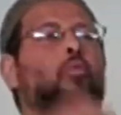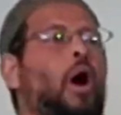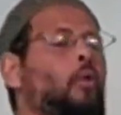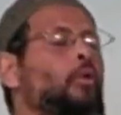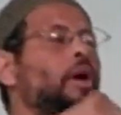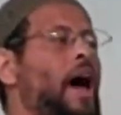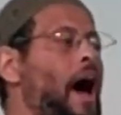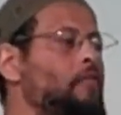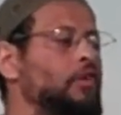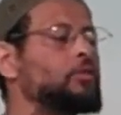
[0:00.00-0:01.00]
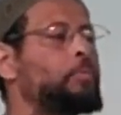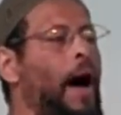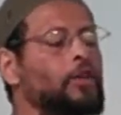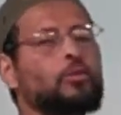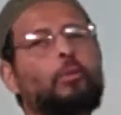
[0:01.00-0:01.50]
than what we have is
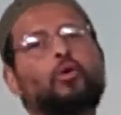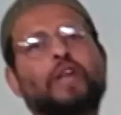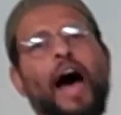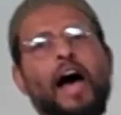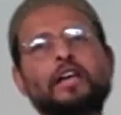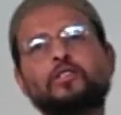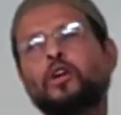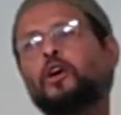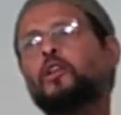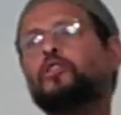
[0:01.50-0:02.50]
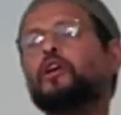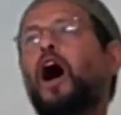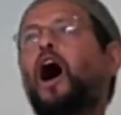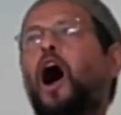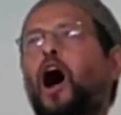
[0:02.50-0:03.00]
possible dies, then
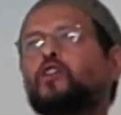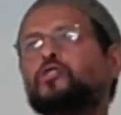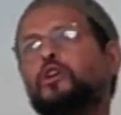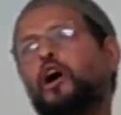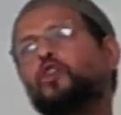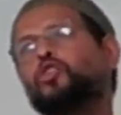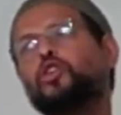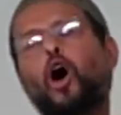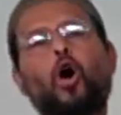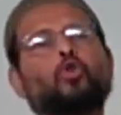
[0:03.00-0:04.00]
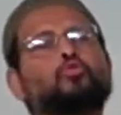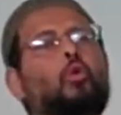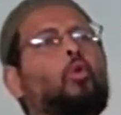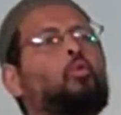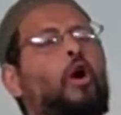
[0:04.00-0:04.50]
our hearts and our souls
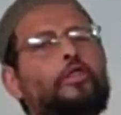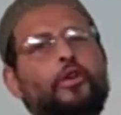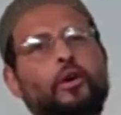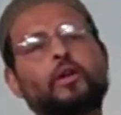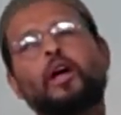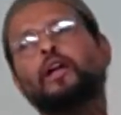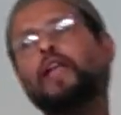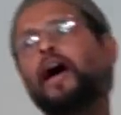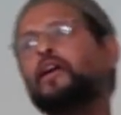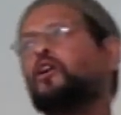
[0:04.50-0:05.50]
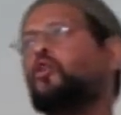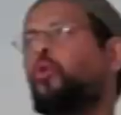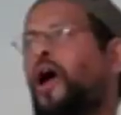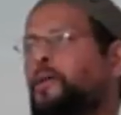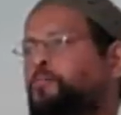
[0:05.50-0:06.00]
will wither like
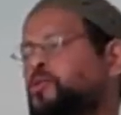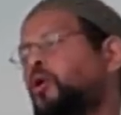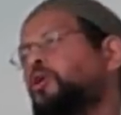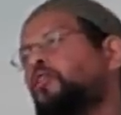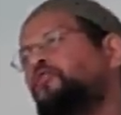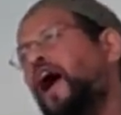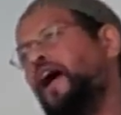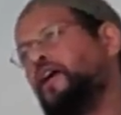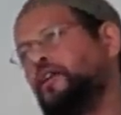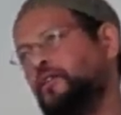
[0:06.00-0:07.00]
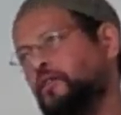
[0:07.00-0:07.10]
grapes on a vine